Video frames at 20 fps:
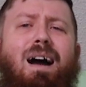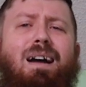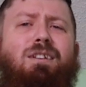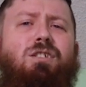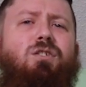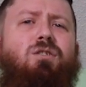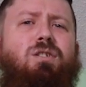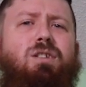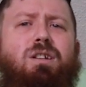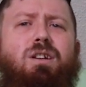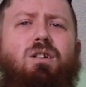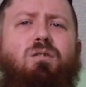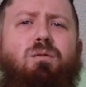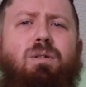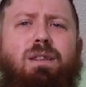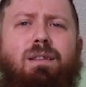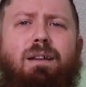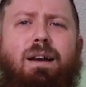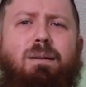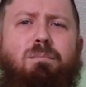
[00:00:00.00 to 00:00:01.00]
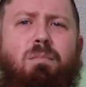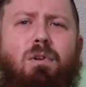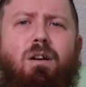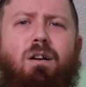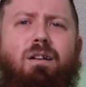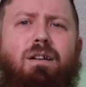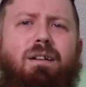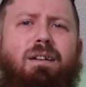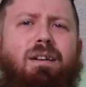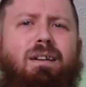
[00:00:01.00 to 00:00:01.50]
I chose to go with
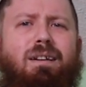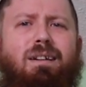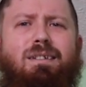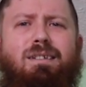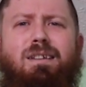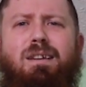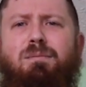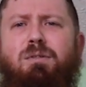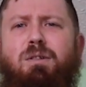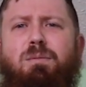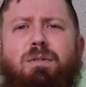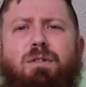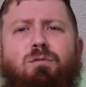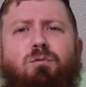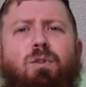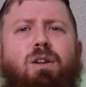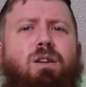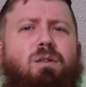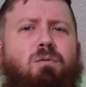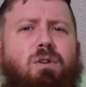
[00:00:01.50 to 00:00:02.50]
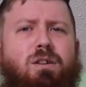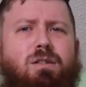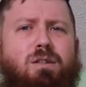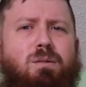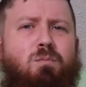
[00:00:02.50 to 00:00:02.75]
Lightburn. It seems to be really well